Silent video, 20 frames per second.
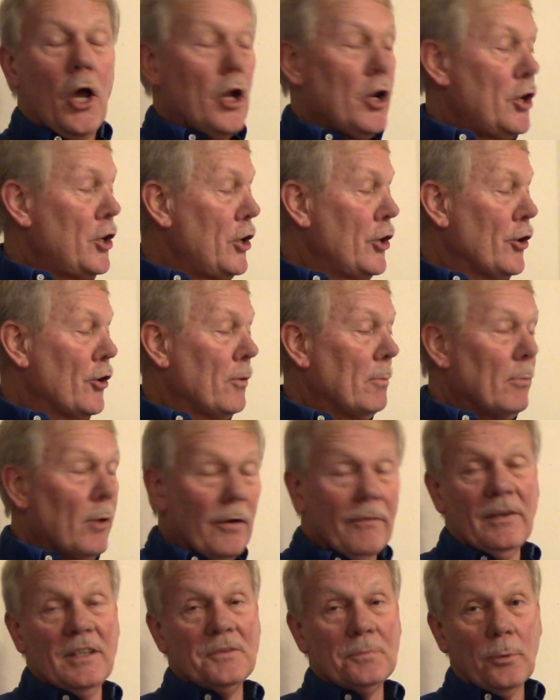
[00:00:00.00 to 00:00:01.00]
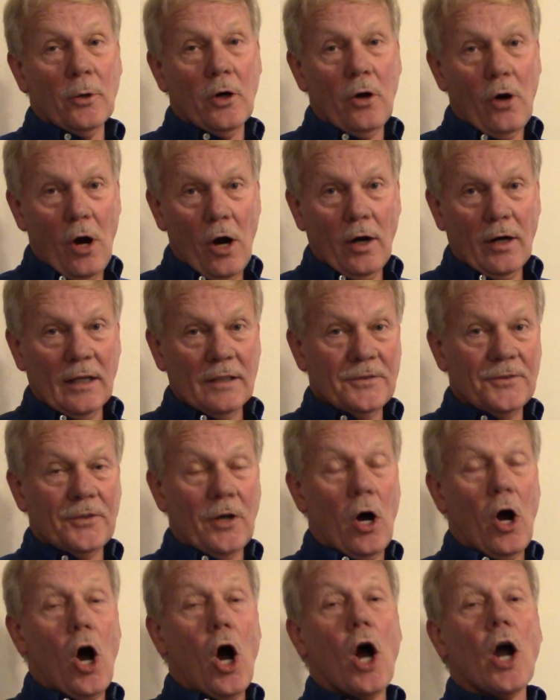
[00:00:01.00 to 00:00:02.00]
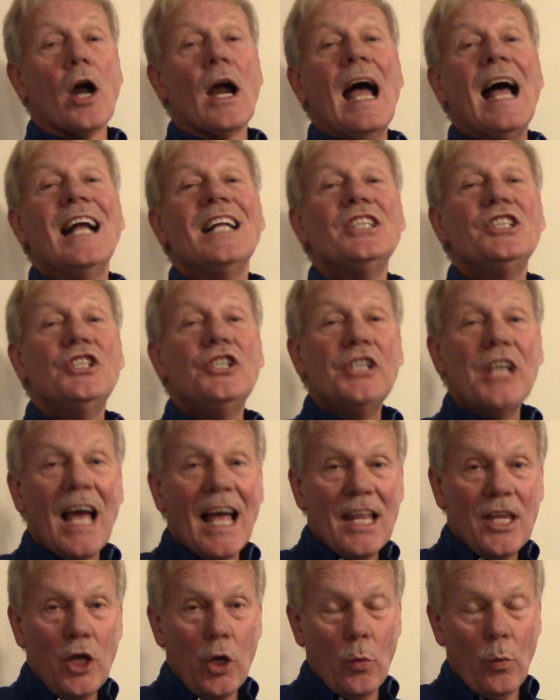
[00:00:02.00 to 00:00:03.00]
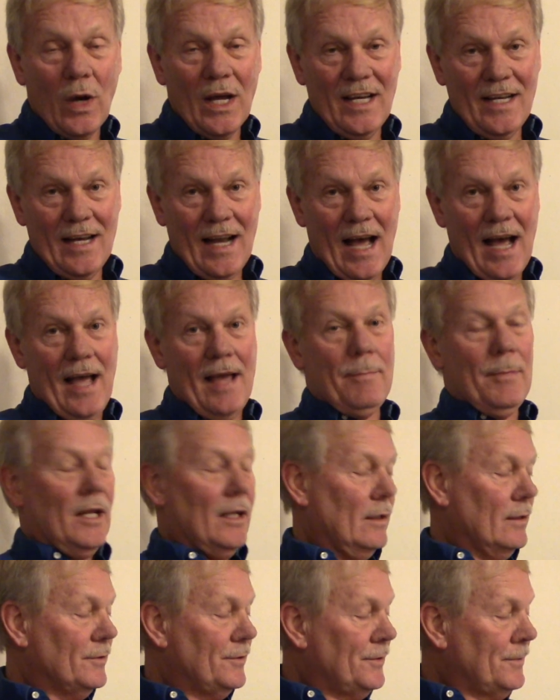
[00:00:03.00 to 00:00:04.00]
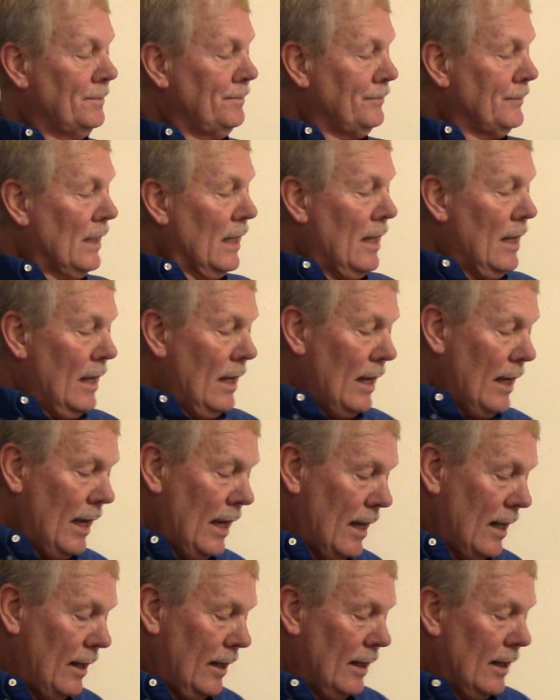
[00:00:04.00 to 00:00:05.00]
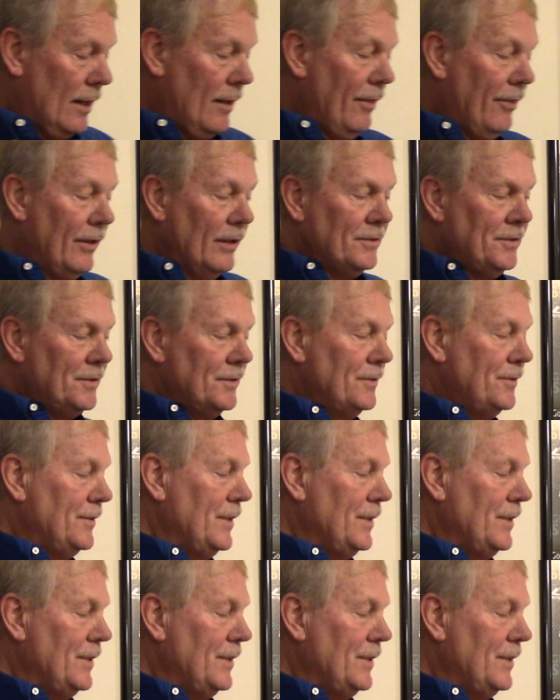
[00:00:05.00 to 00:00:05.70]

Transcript: near Murfreesboro, Arkansas are genuine diamonds. And this is